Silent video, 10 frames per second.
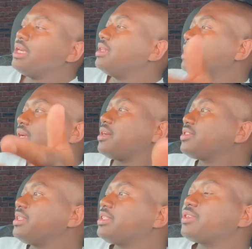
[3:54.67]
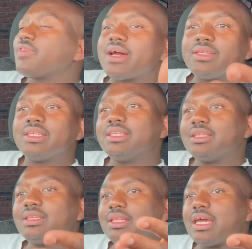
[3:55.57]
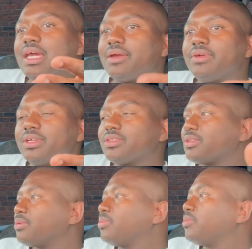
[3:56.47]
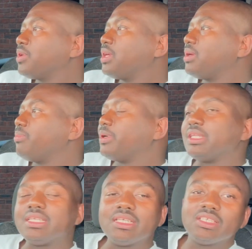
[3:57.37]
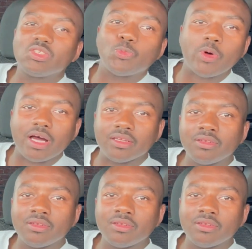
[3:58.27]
They're constantly surrounding the areas, but they didn't spot